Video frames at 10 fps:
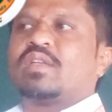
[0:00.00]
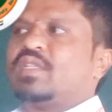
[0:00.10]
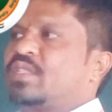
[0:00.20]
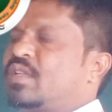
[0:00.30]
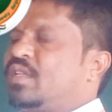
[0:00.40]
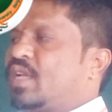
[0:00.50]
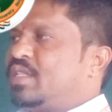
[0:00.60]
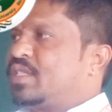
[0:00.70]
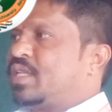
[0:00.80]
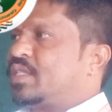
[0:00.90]
These are the
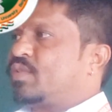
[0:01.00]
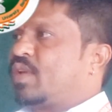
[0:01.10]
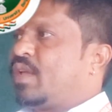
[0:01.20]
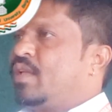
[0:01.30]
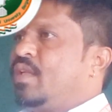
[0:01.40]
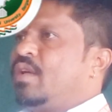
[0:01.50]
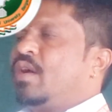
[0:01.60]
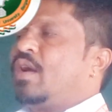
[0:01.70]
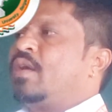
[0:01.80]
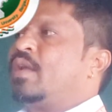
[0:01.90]
registers. Okay,
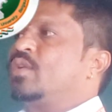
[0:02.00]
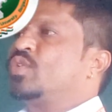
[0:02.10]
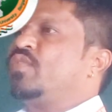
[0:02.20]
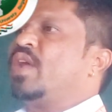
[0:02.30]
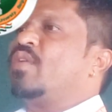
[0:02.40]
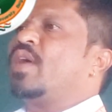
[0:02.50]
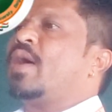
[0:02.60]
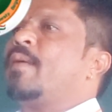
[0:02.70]
and also we have the